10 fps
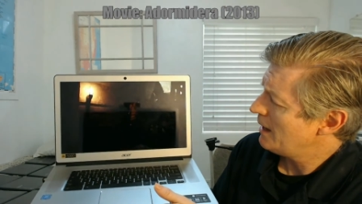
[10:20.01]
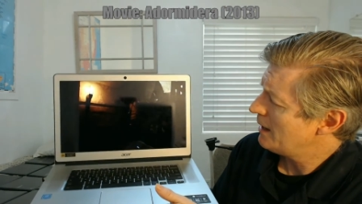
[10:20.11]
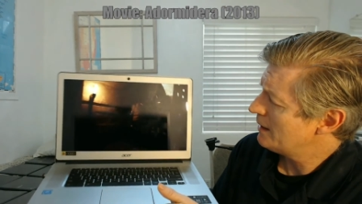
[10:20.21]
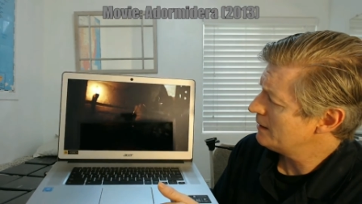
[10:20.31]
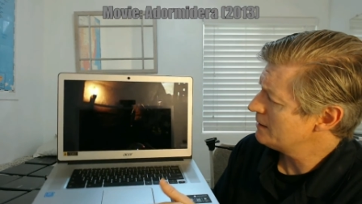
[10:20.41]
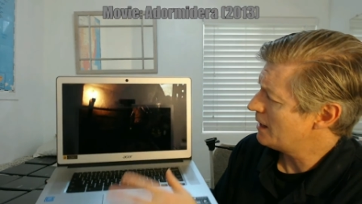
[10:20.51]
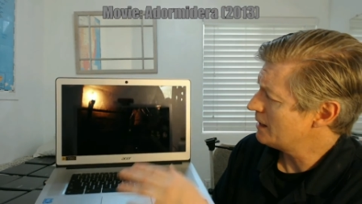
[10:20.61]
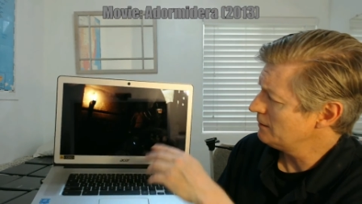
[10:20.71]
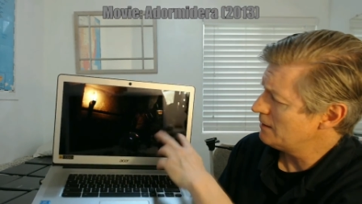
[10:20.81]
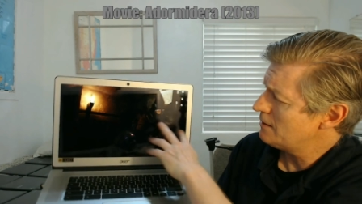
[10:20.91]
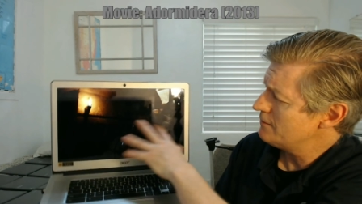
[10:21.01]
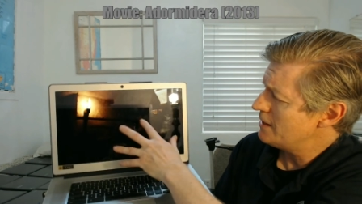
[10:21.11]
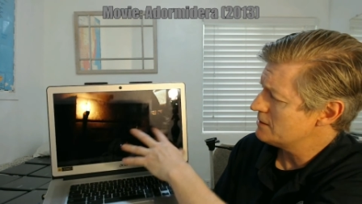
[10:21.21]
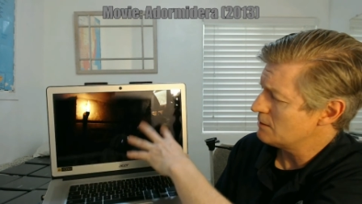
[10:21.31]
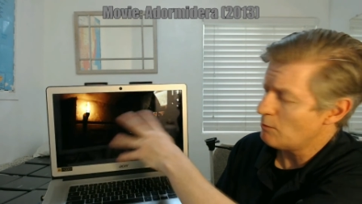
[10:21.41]
and I love
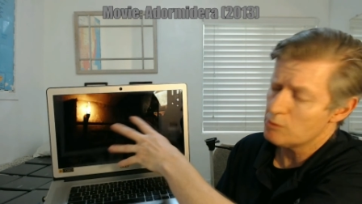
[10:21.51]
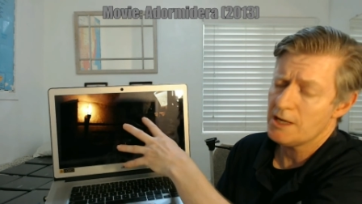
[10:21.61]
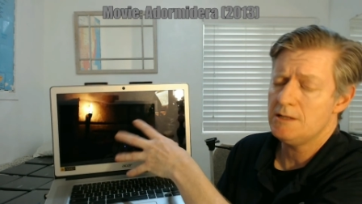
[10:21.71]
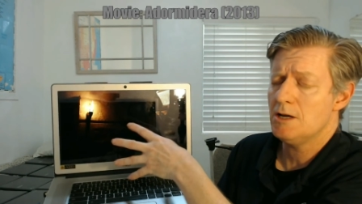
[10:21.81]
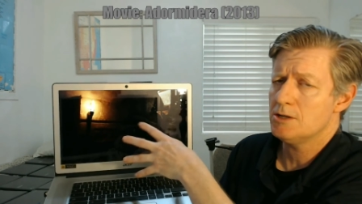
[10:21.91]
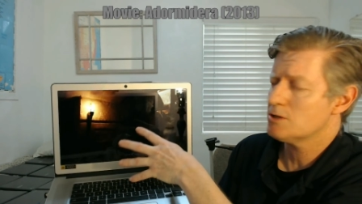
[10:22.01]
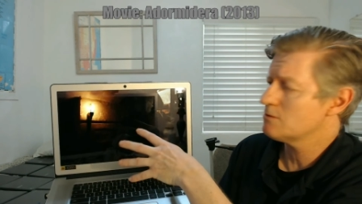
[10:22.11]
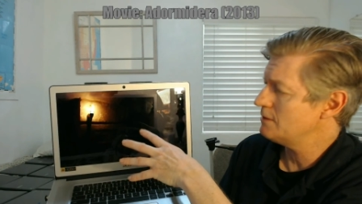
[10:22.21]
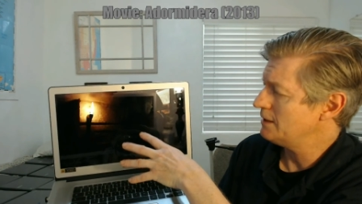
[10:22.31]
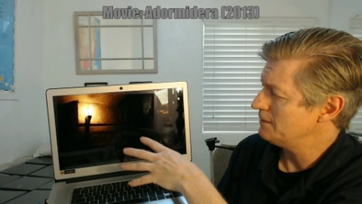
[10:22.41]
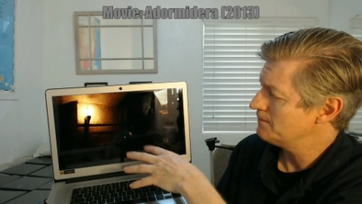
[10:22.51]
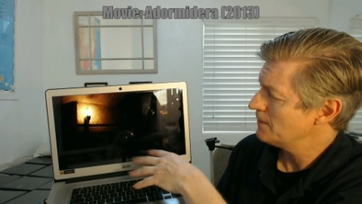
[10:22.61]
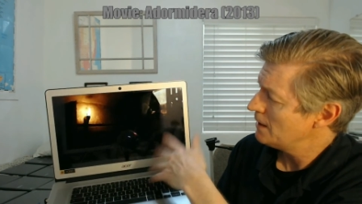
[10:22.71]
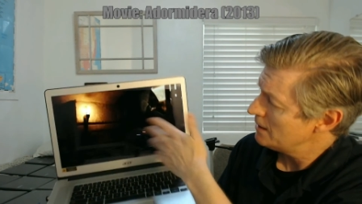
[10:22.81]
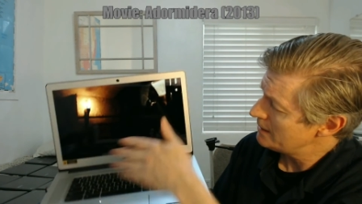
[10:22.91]
that it's a multi-touch screen.
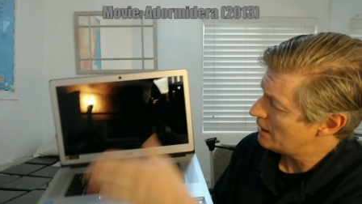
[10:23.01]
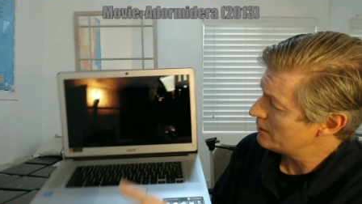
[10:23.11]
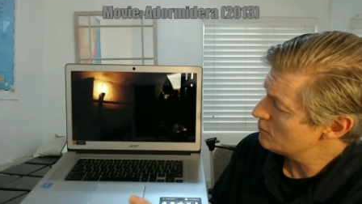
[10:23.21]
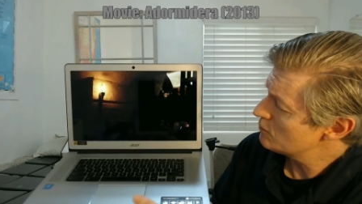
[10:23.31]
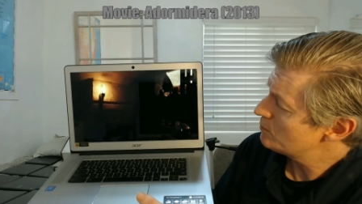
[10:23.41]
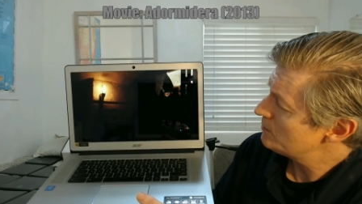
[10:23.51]
Now here